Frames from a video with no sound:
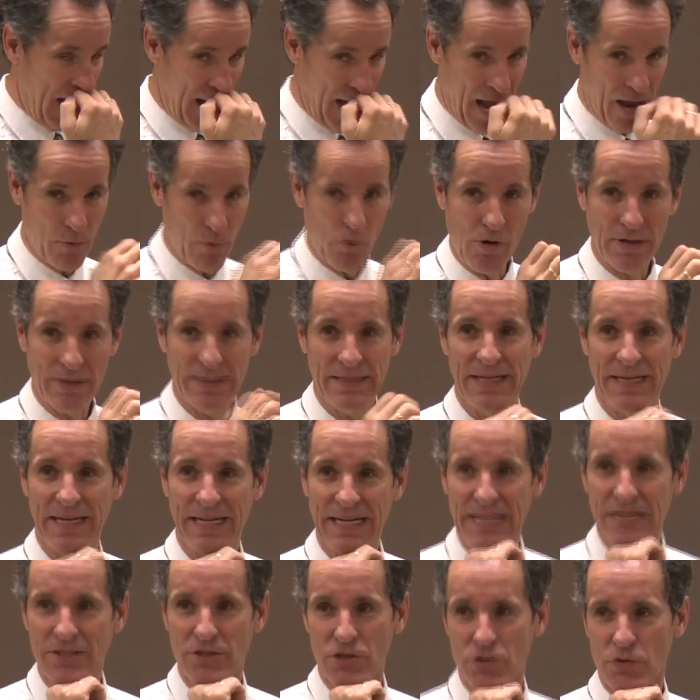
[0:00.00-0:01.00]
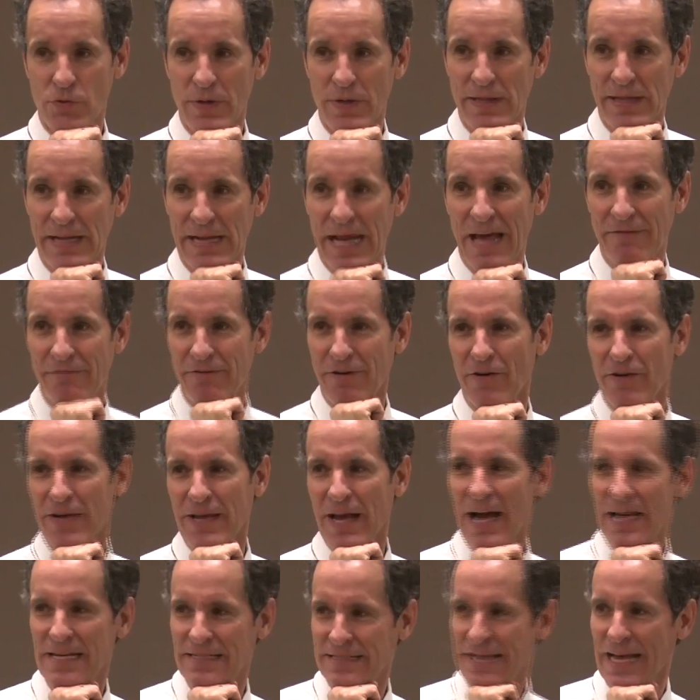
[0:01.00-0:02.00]
I worked in an industry that had
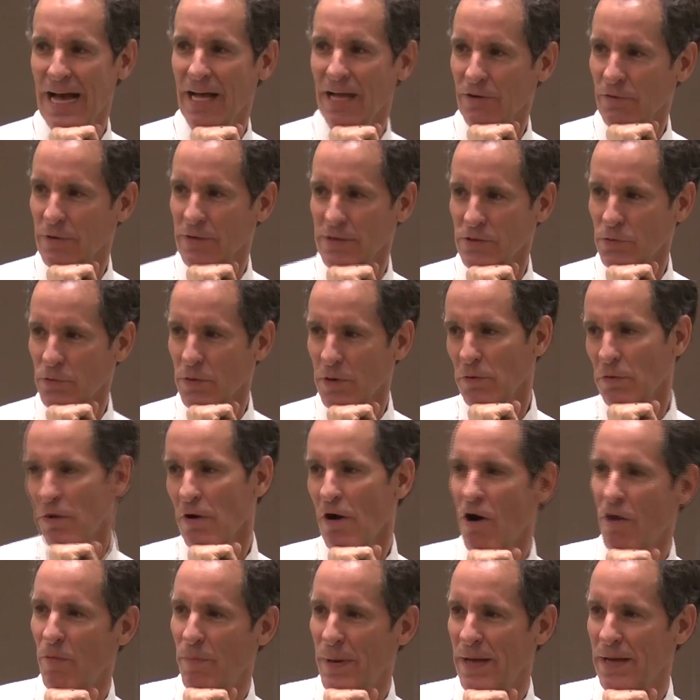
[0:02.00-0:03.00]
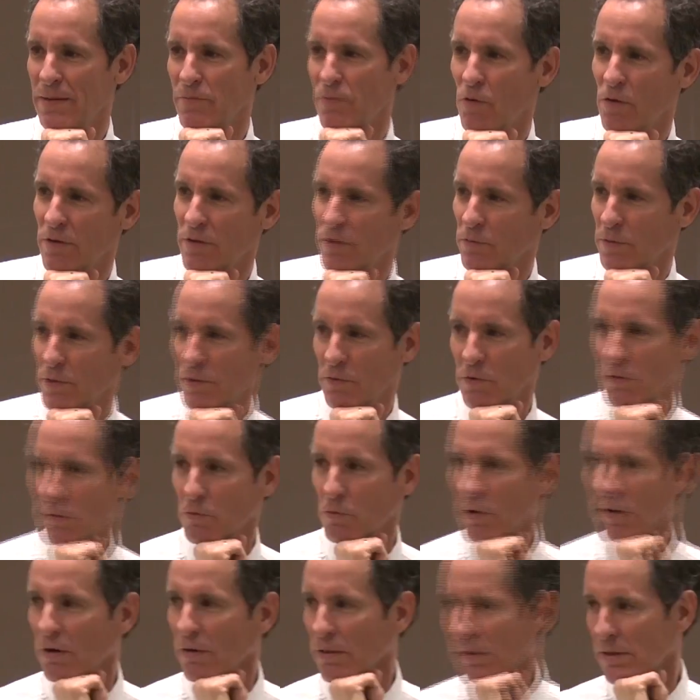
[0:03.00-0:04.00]
very high salaries. We were all paid more than we were
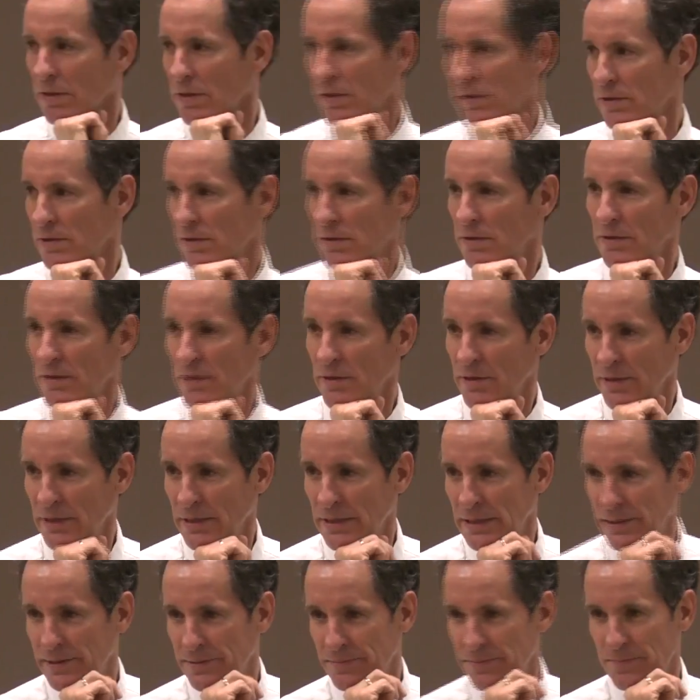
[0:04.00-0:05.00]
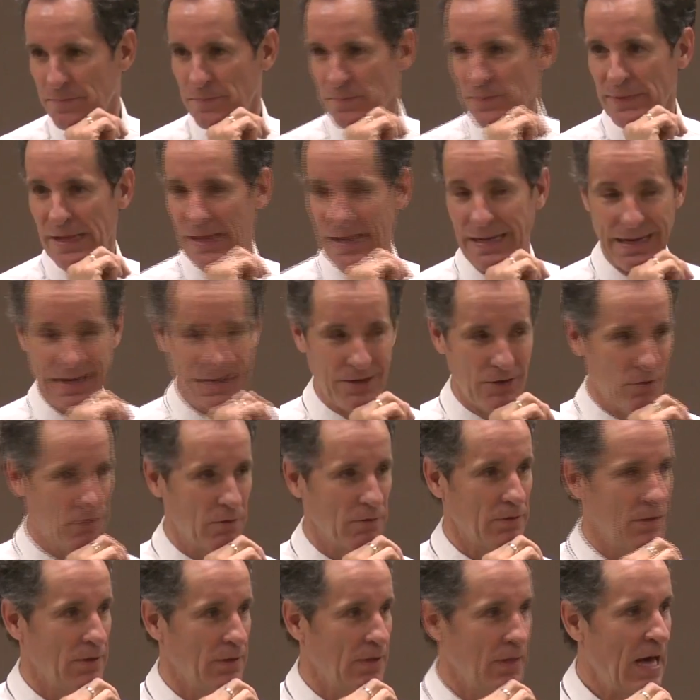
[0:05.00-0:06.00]
worth. And I
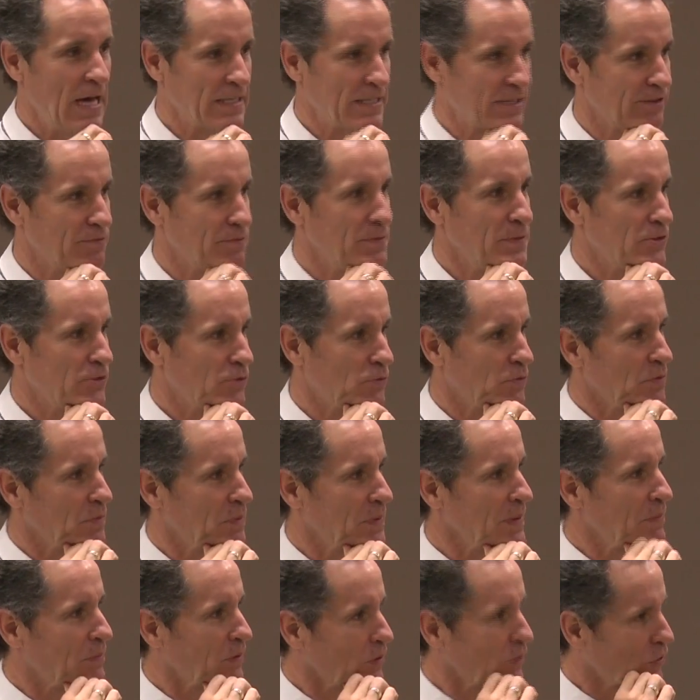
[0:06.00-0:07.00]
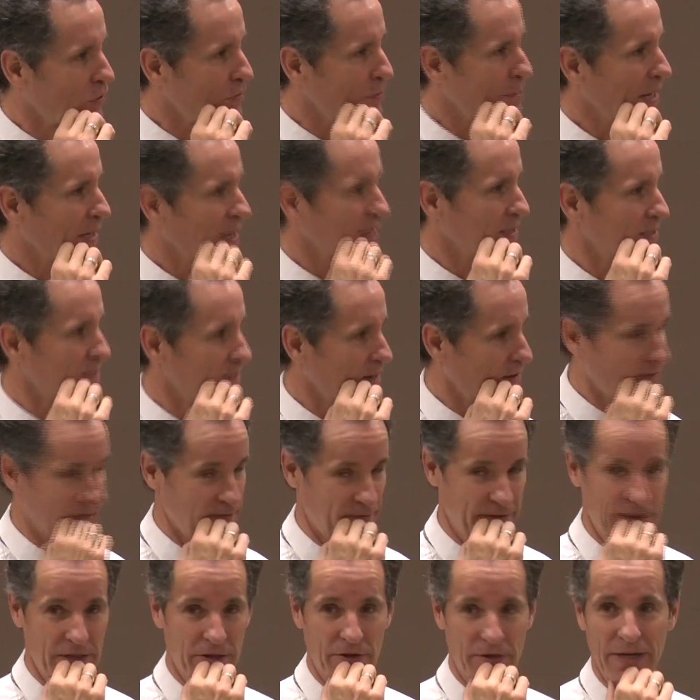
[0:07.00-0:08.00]
know lots of miserable people who are making
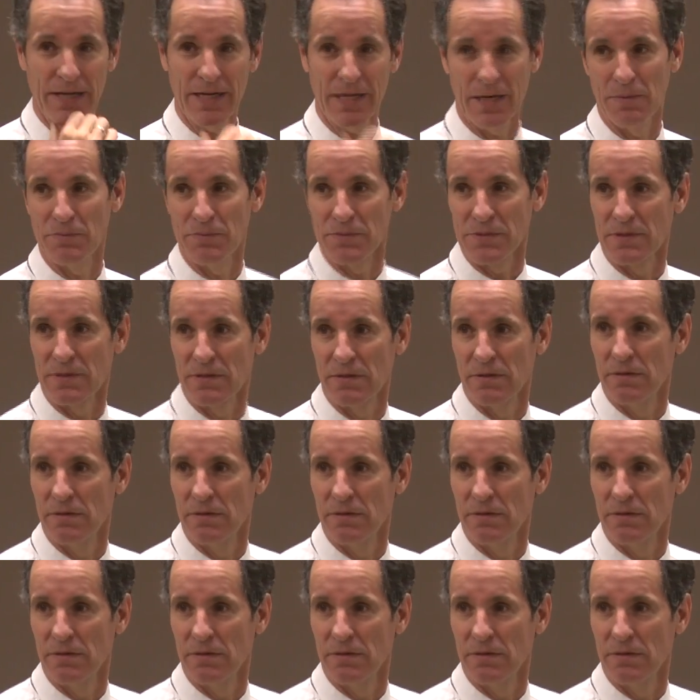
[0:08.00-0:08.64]
seven-figure incomes.